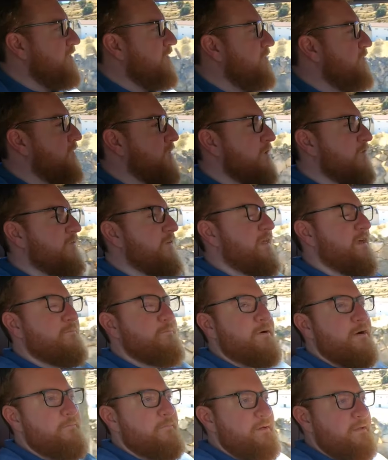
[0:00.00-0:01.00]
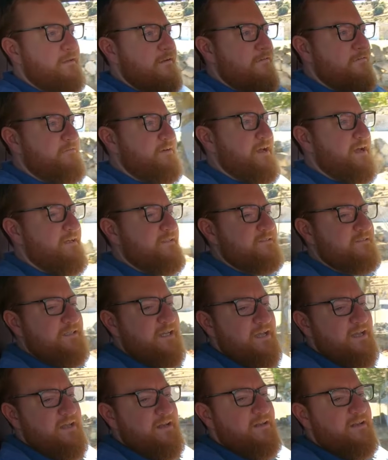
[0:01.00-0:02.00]
went over that bump a little fast
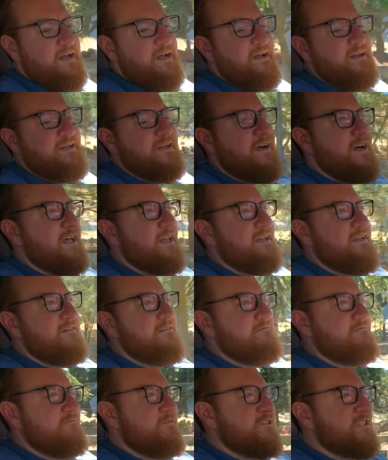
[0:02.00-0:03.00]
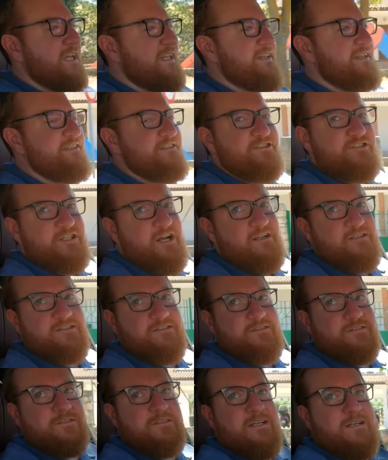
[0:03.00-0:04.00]
and I got slightly
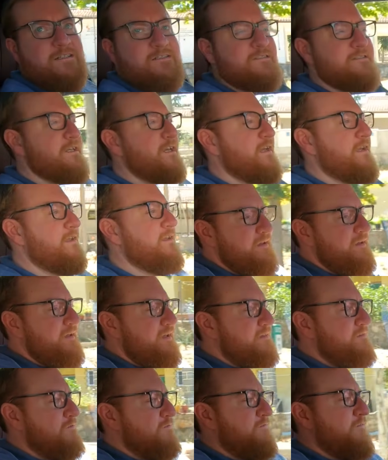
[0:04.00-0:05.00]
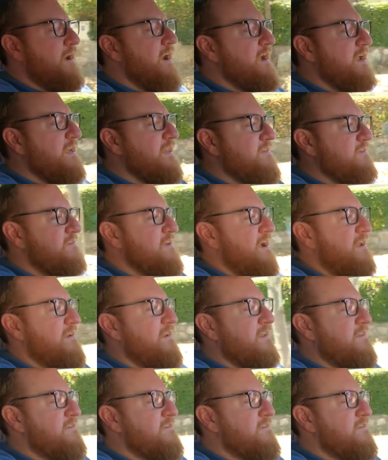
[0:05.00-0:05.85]
jostled, I'll say. It's fine. It's not